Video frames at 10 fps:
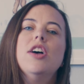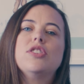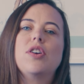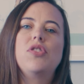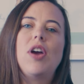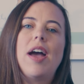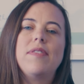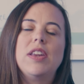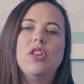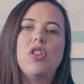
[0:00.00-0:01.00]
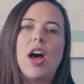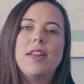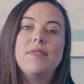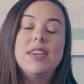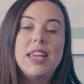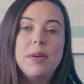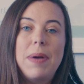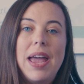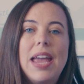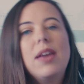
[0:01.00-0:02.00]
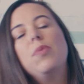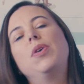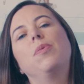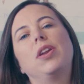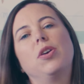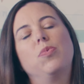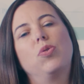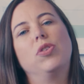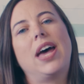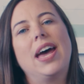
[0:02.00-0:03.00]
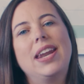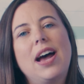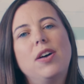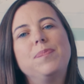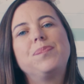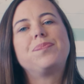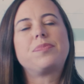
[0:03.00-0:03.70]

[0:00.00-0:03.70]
So if they're having a lot of knee pain, we want to rule that out.